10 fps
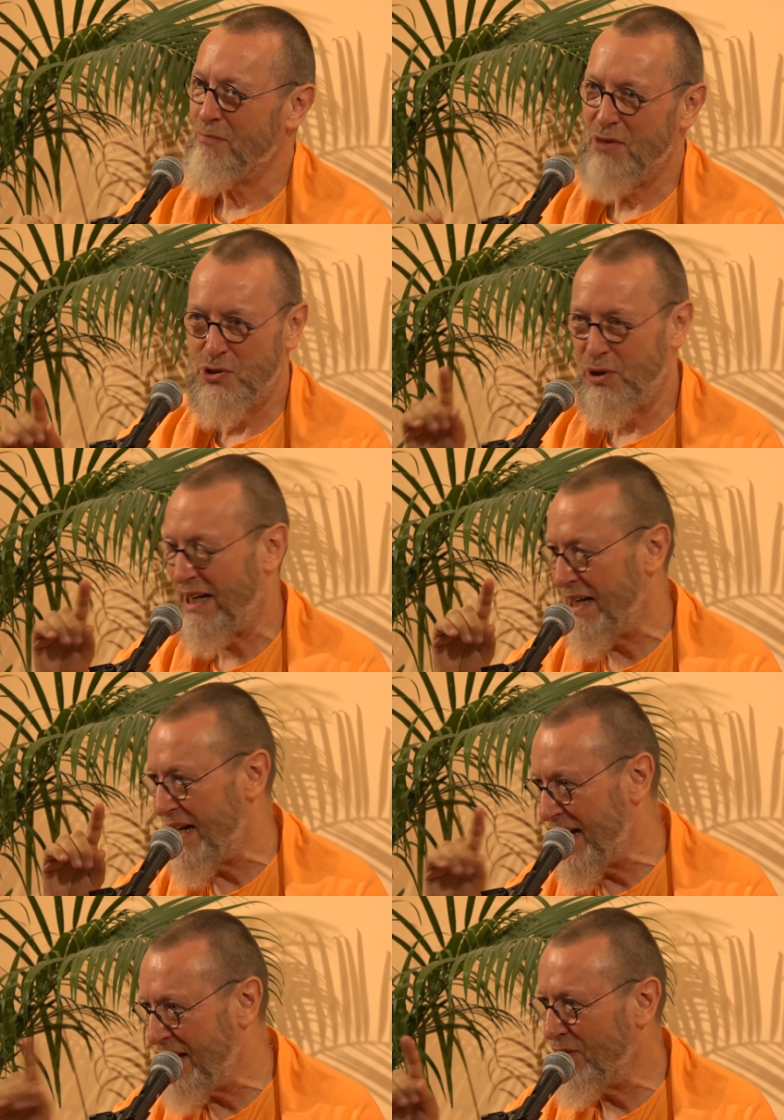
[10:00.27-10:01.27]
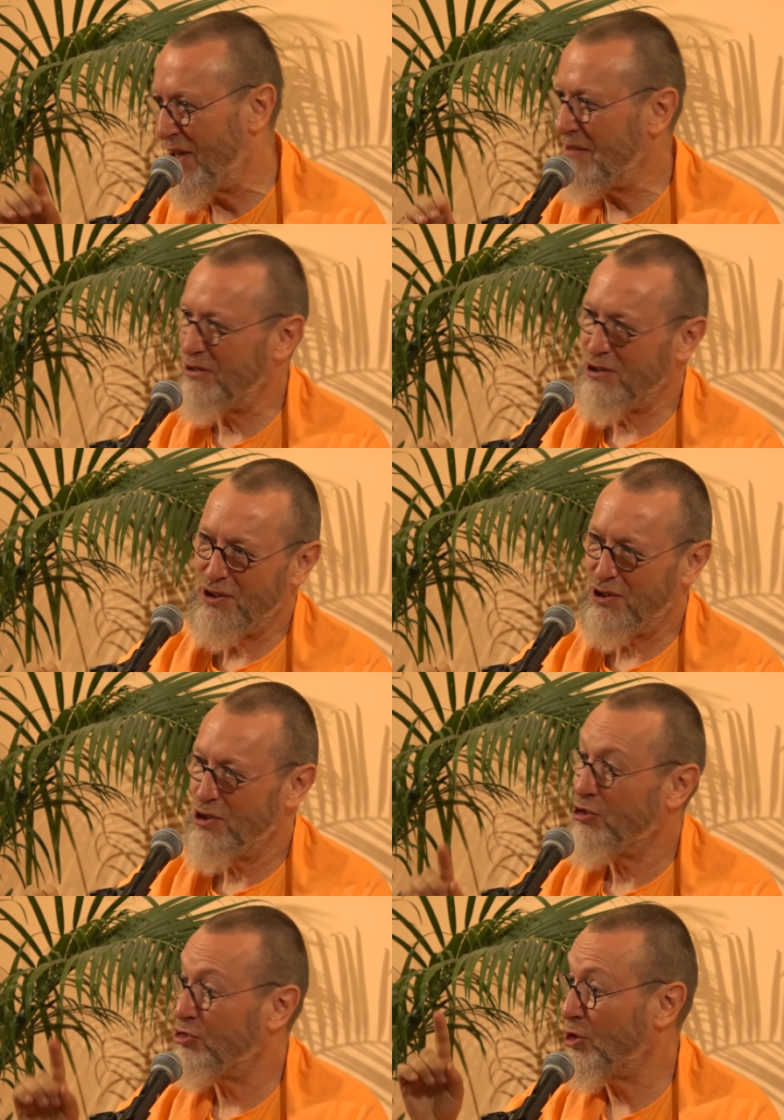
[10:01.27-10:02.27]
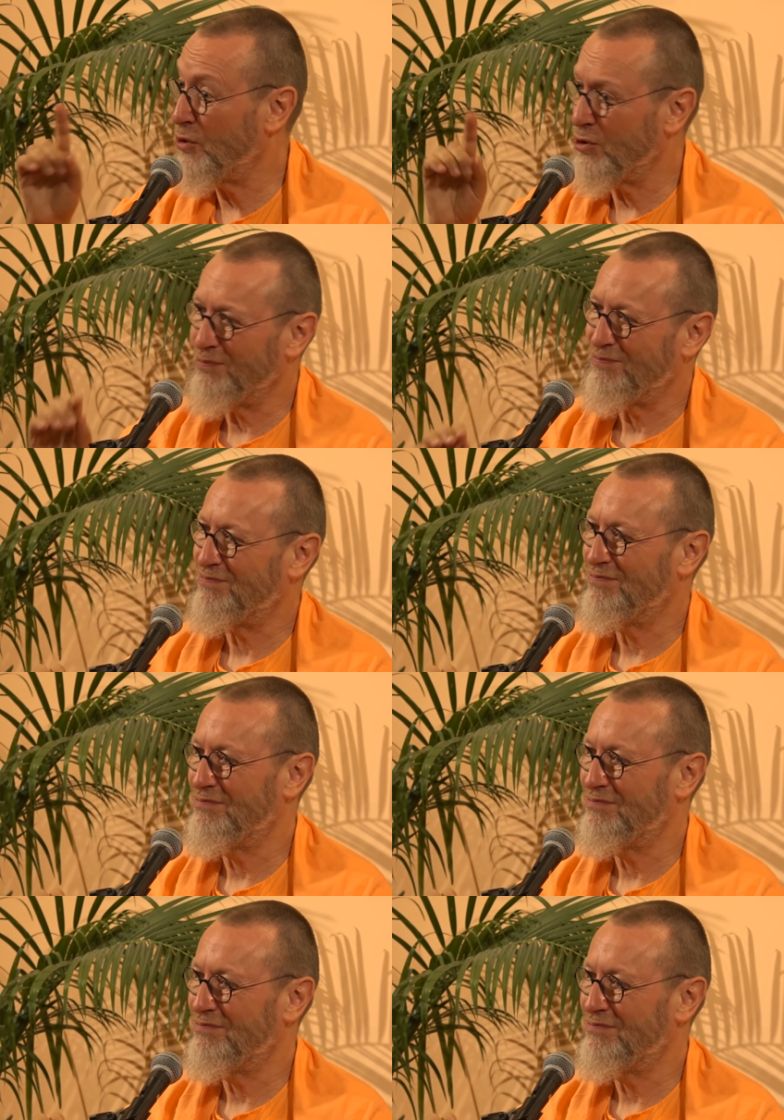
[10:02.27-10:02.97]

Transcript: But you can never avoid sorrow,